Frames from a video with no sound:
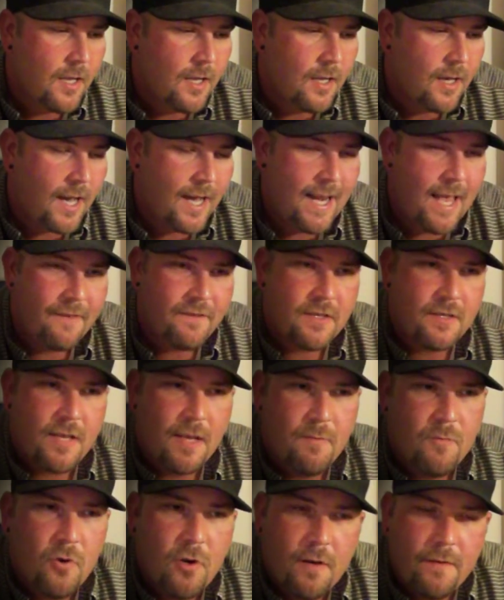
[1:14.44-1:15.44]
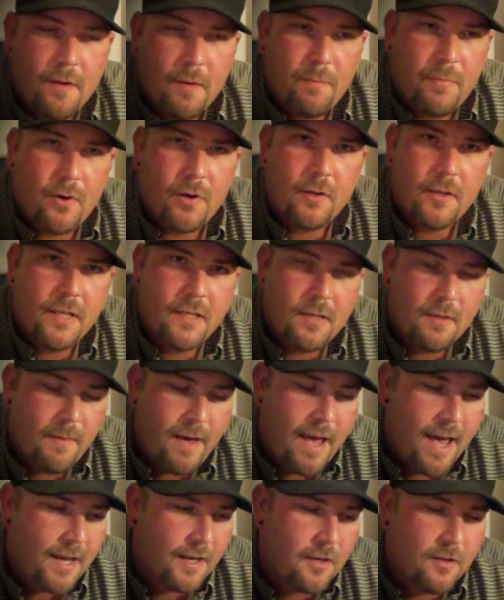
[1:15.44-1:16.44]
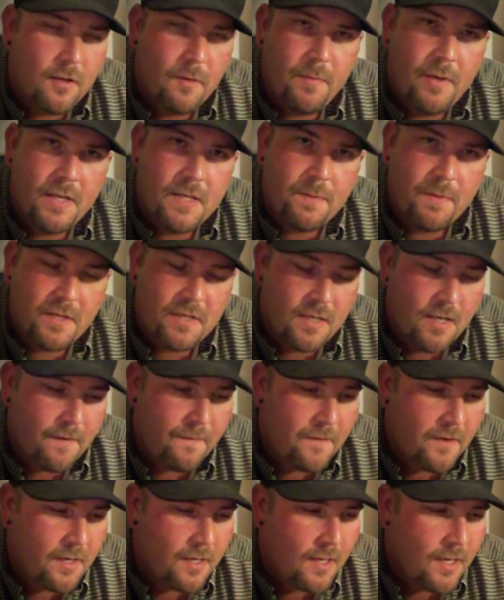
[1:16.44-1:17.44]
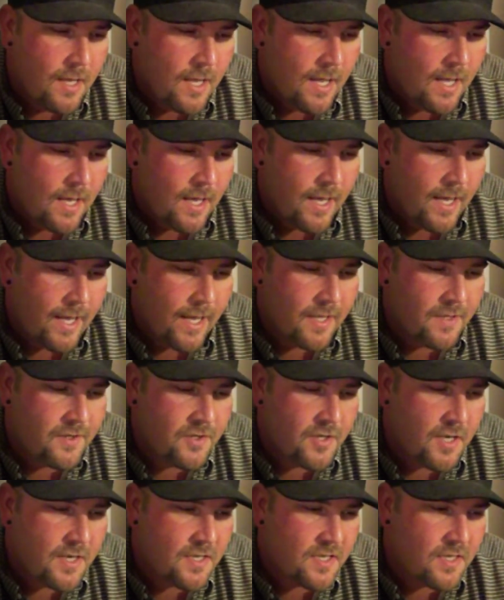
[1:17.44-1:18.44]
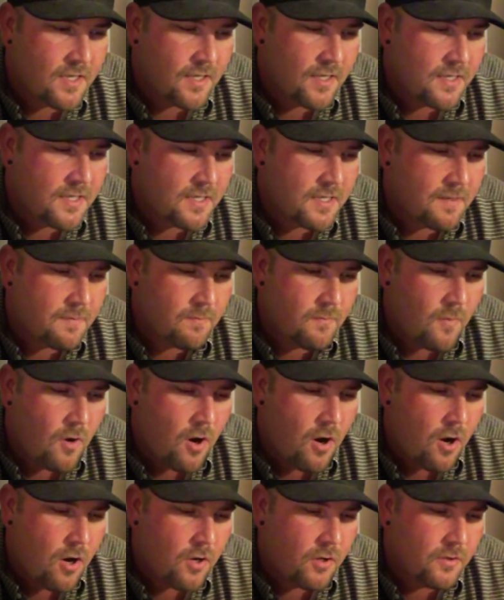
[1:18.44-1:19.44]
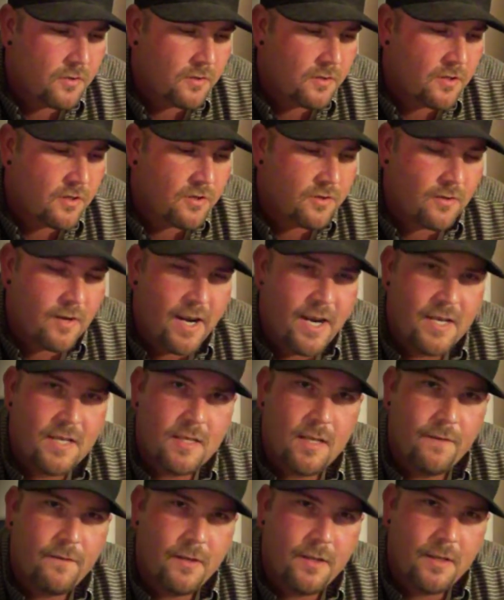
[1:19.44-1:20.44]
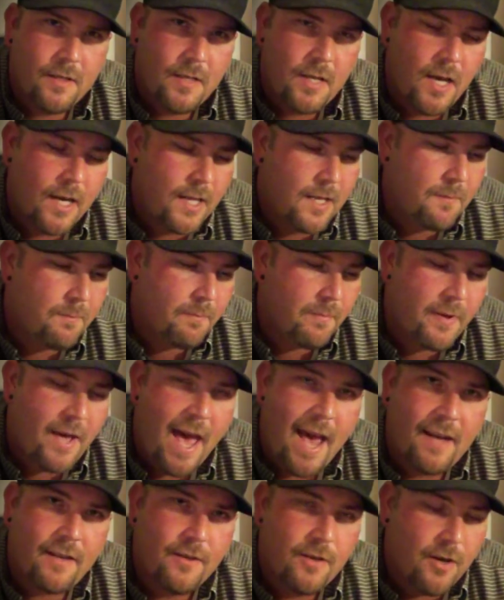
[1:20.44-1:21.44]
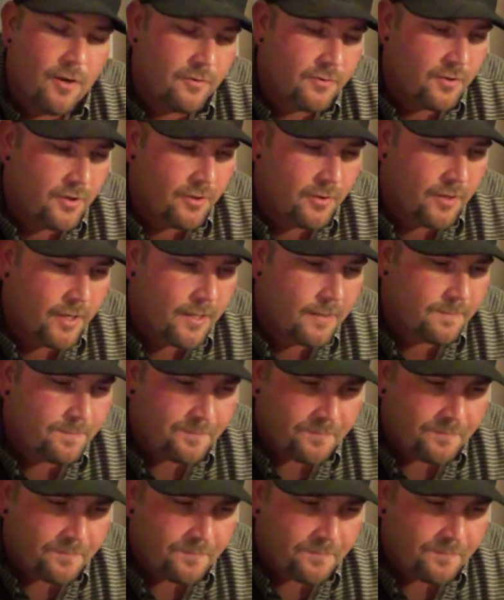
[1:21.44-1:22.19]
I'd have to say more of a burley tobacco to be specific, and just a small trace of a nutty back note to it.